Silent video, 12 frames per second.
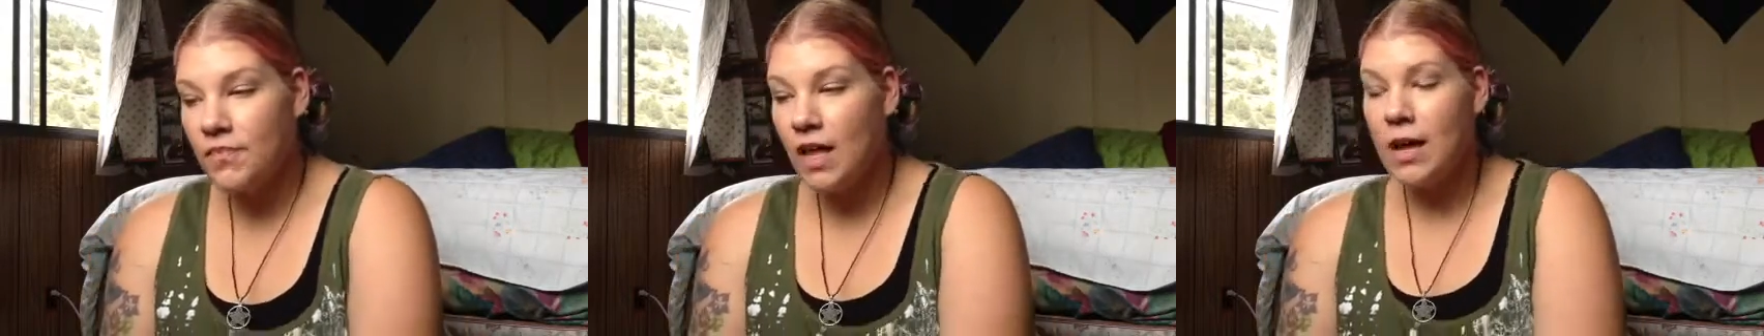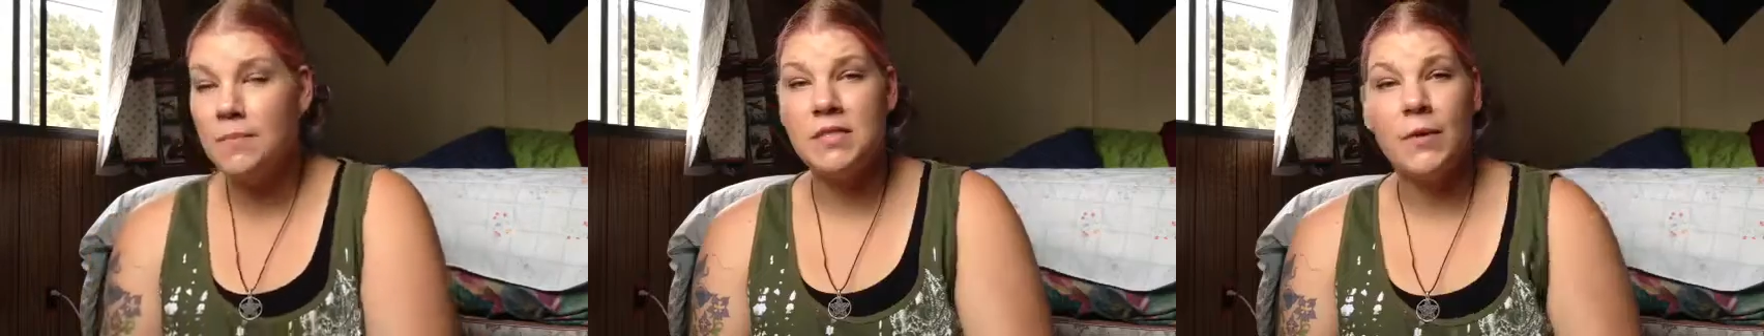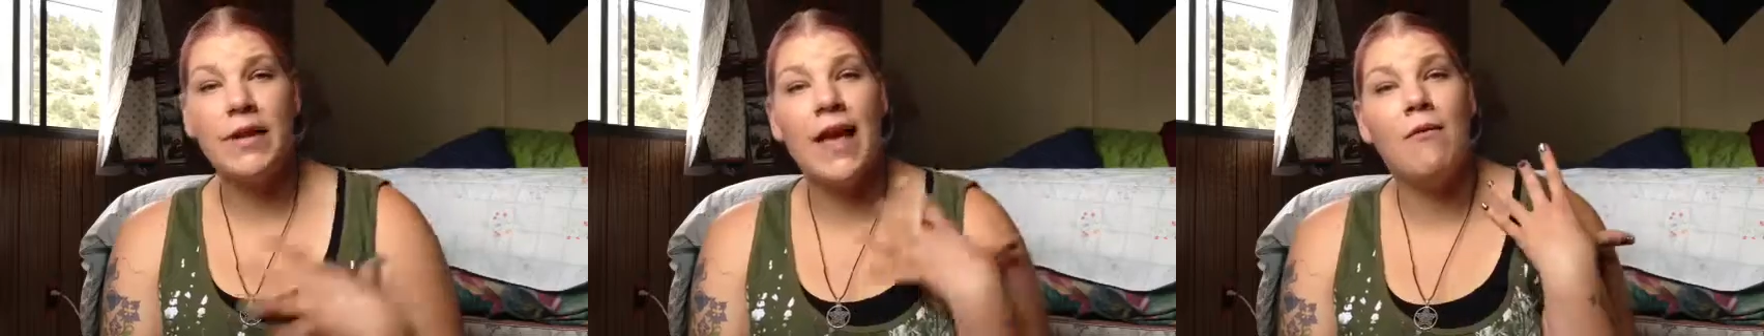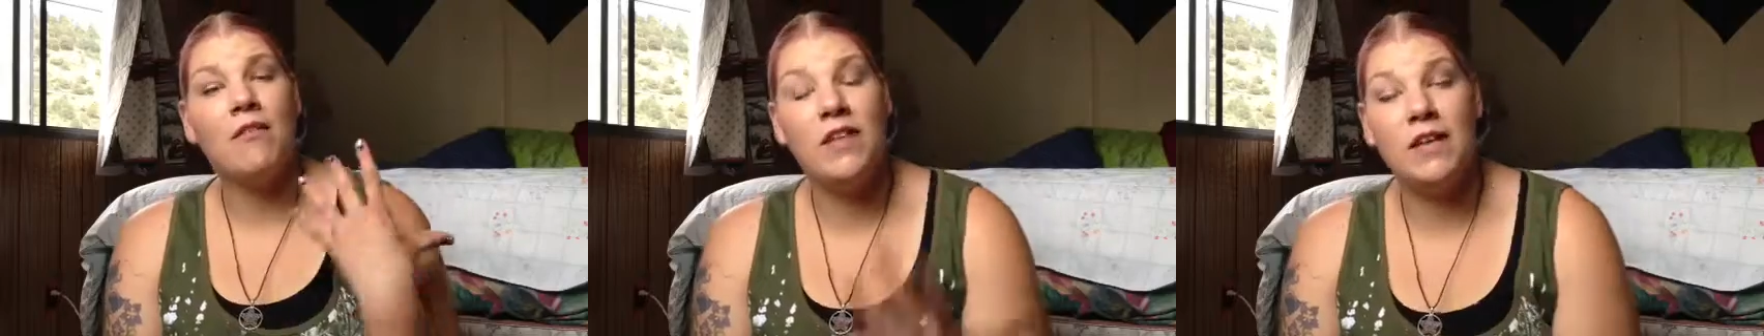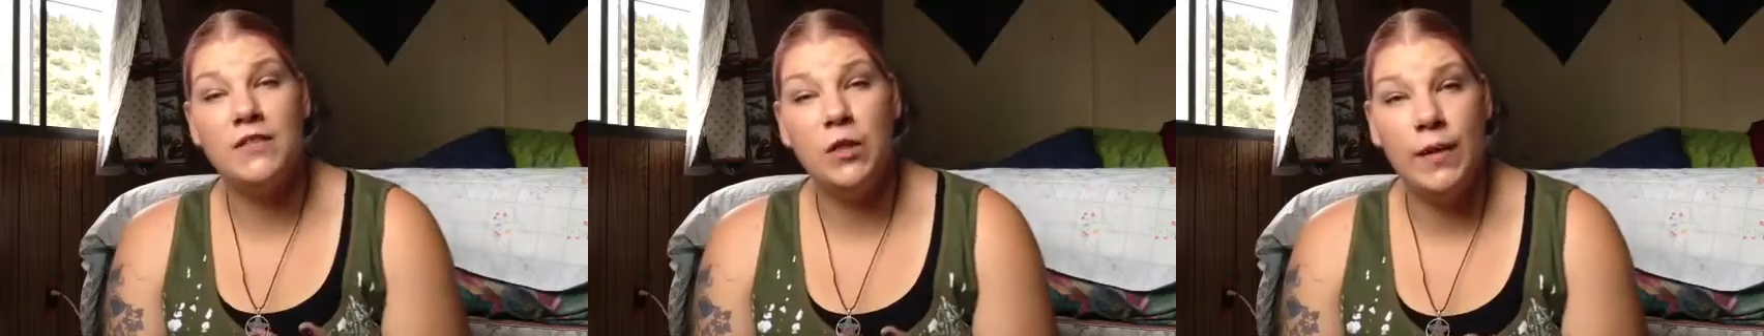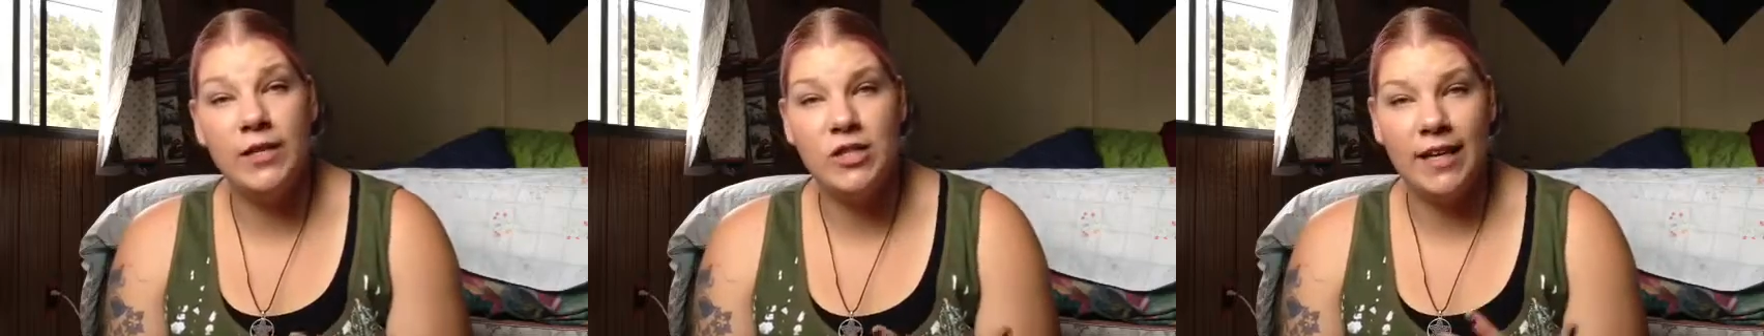Um, so, again, with the
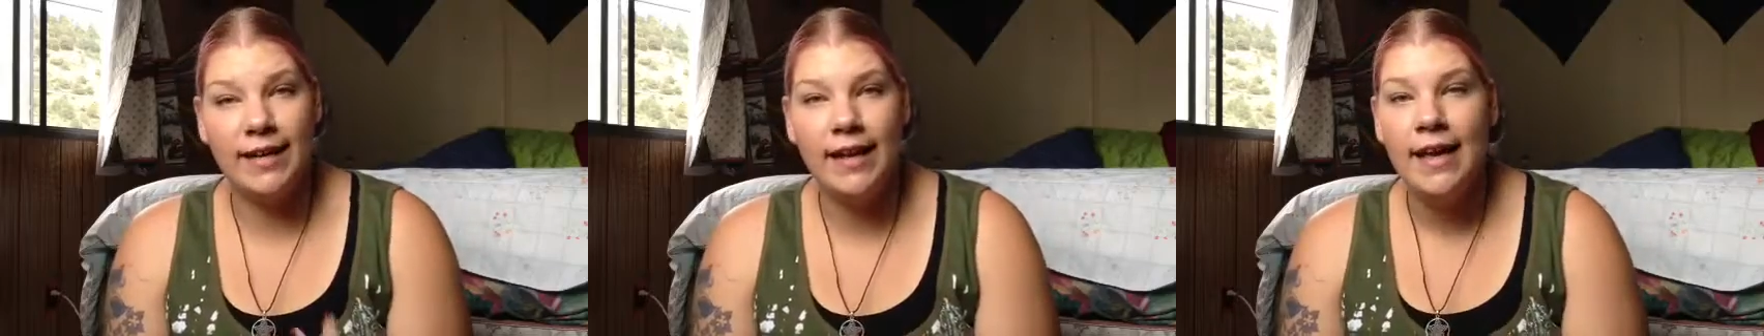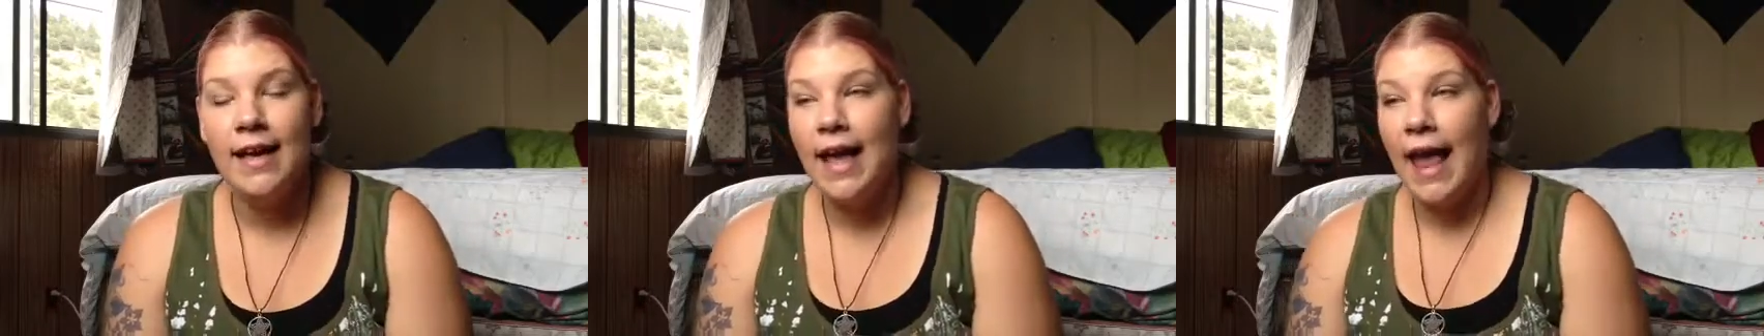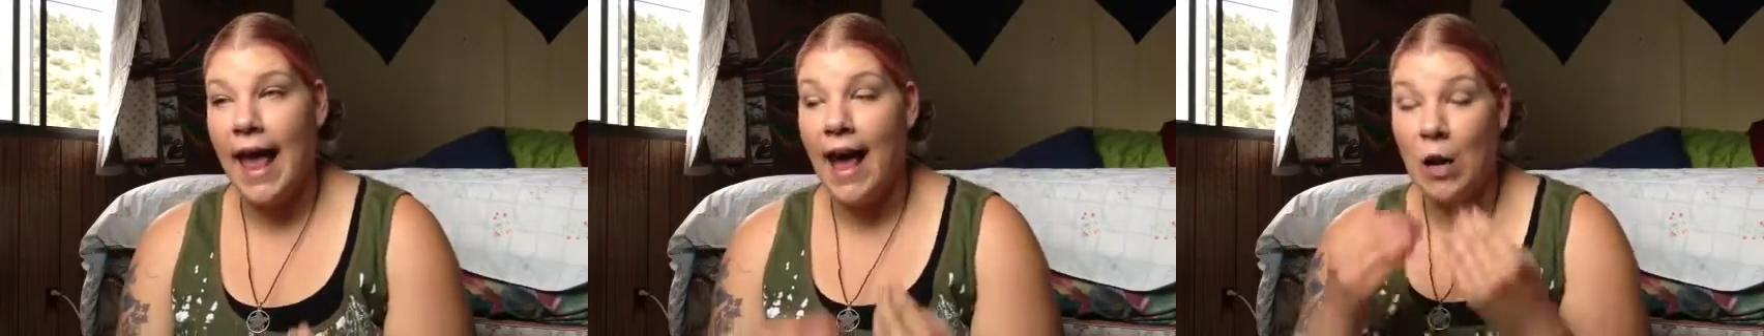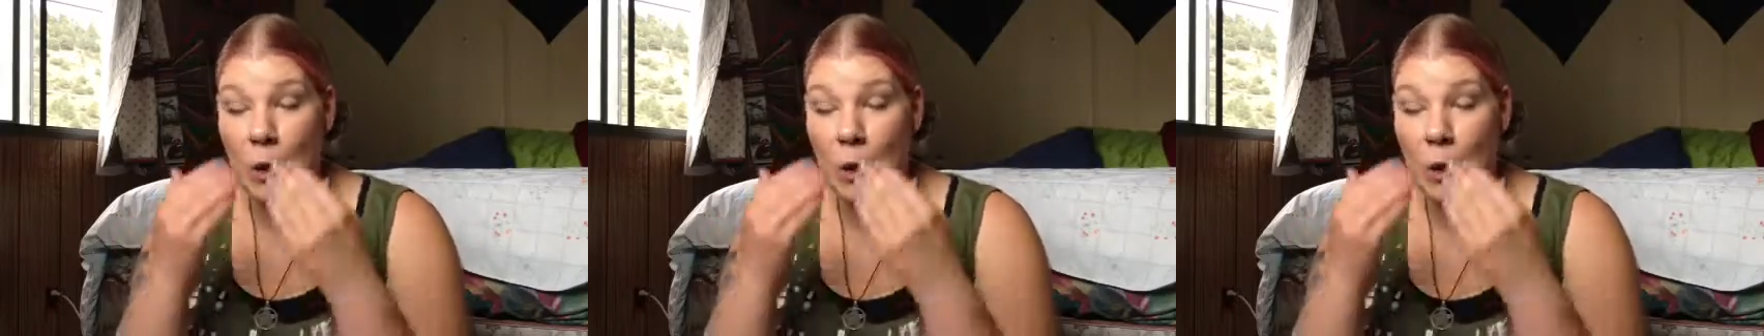intuition and